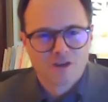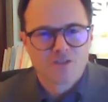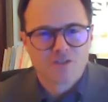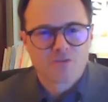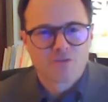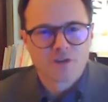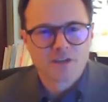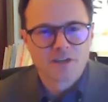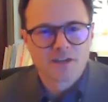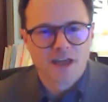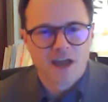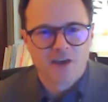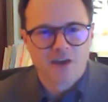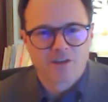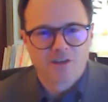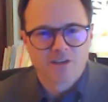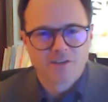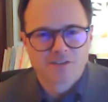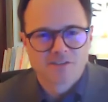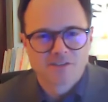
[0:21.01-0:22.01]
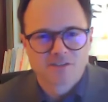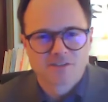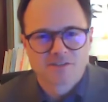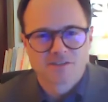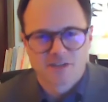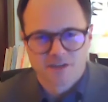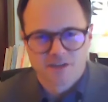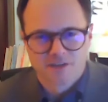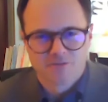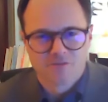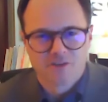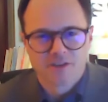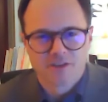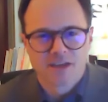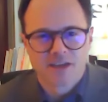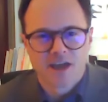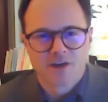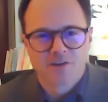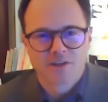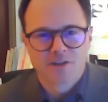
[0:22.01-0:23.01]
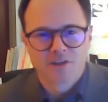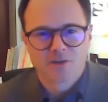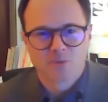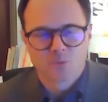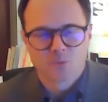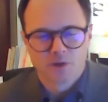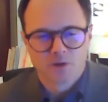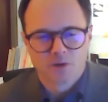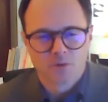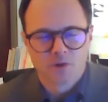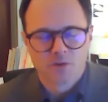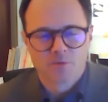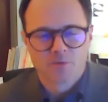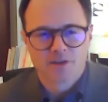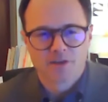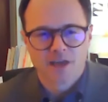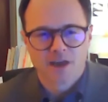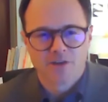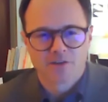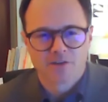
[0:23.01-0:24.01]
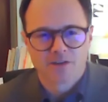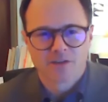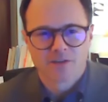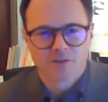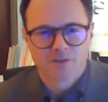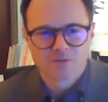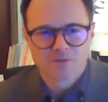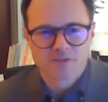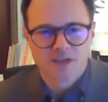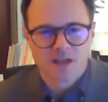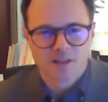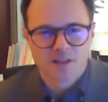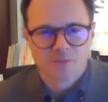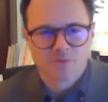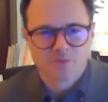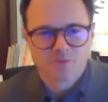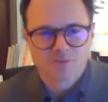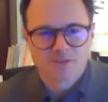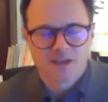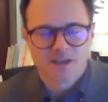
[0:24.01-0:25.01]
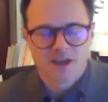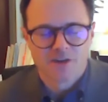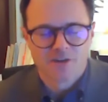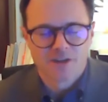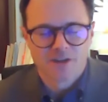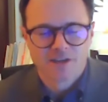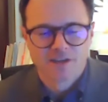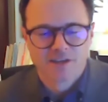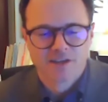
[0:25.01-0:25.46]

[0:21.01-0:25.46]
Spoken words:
three counties, Santa Fe County, Rio Riva County, and Los Alamos County.